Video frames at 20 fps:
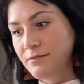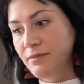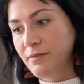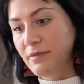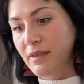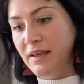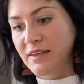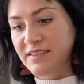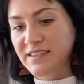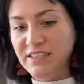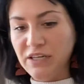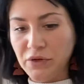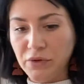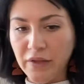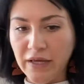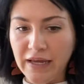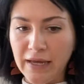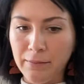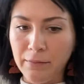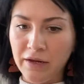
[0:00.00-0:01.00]
And so
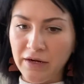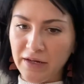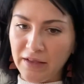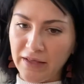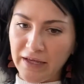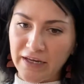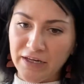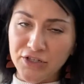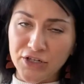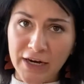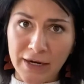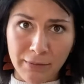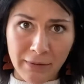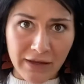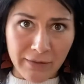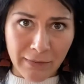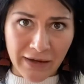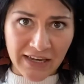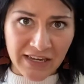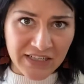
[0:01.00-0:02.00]
like, I'm gonna like try and
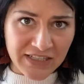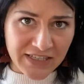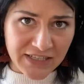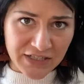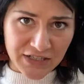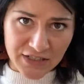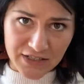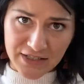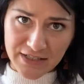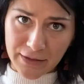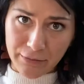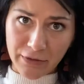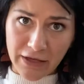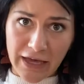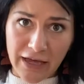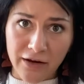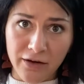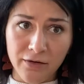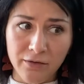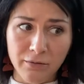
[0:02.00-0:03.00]
make my contingency
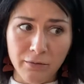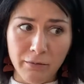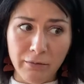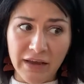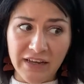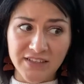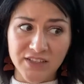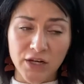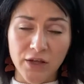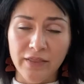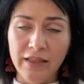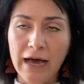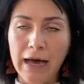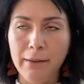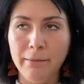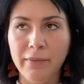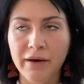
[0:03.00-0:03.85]
plan based on that.